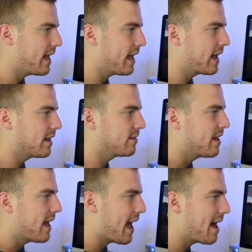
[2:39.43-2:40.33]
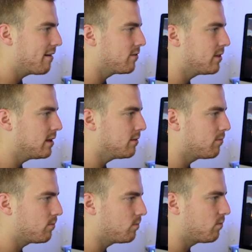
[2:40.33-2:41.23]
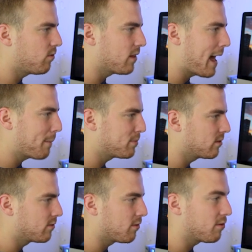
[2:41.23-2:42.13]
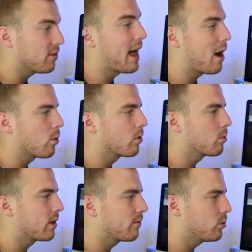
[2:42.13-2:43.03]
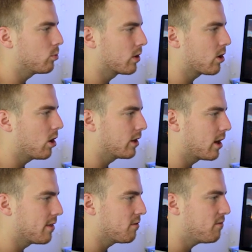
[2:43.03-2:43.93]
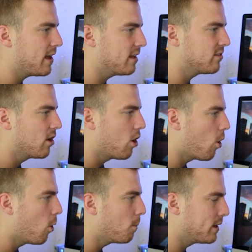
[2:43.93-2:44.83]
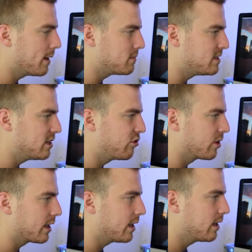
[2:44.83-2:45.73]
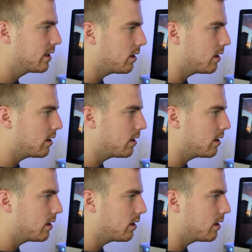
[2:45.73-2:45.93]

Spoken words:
and have the flaps of the flower, or whatever you want to call it, on the face open up digitally.